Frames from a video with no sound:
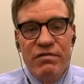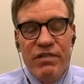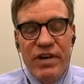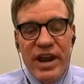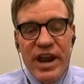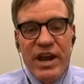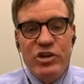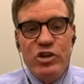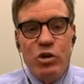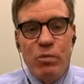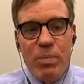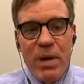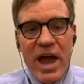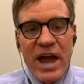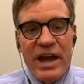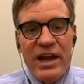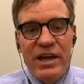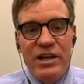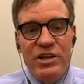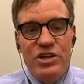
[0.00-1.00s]
financial
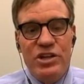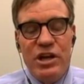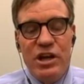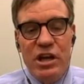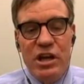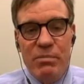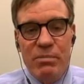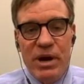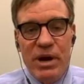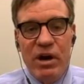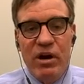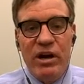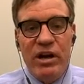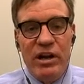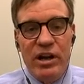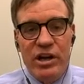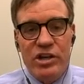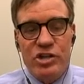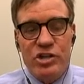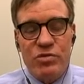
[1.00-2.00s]
package in
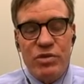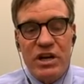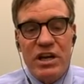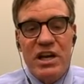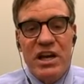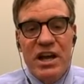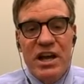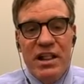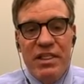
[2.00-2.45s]
American history.